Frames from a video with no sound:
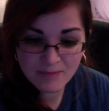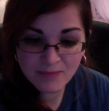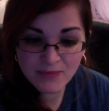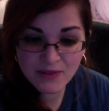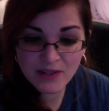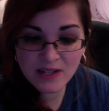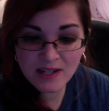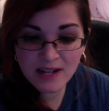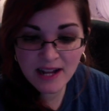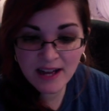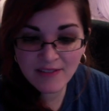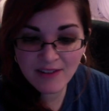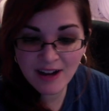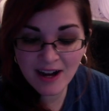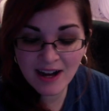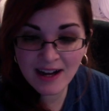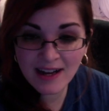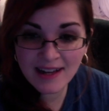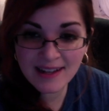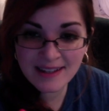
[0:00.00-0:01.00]
Doesn't have
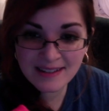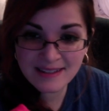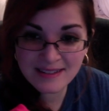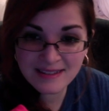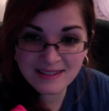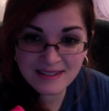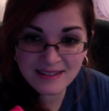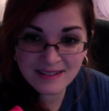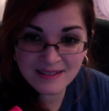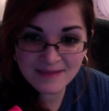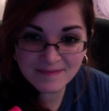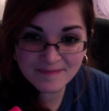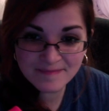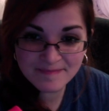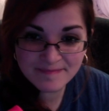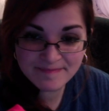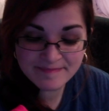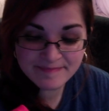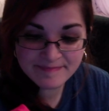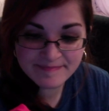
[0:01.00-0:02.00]
eyes.
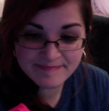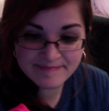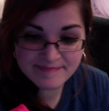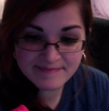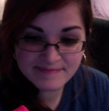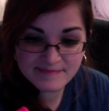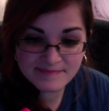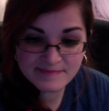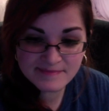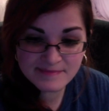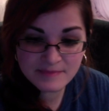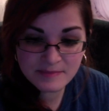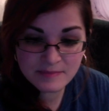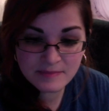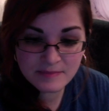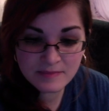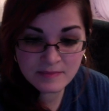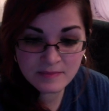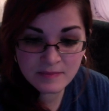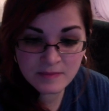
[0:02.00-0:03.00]

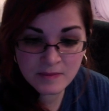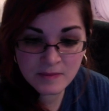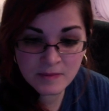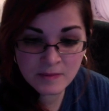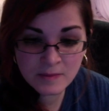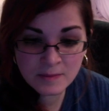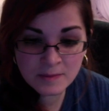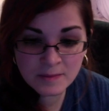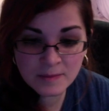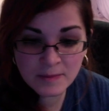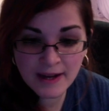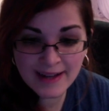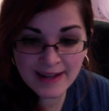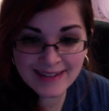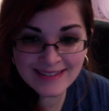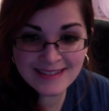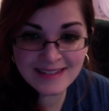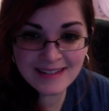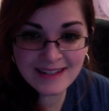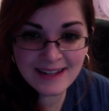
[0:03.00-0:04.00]
Mm, I
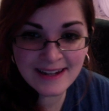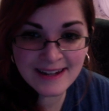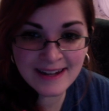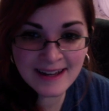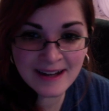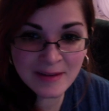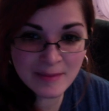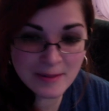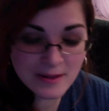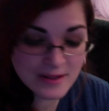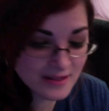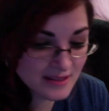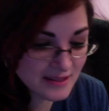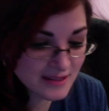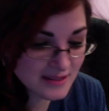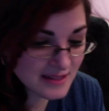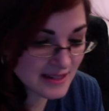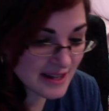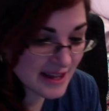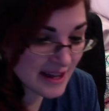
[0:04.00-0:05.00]
see it now, but it
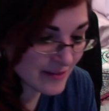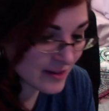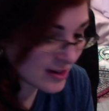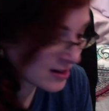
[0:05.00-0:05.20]
doesn't have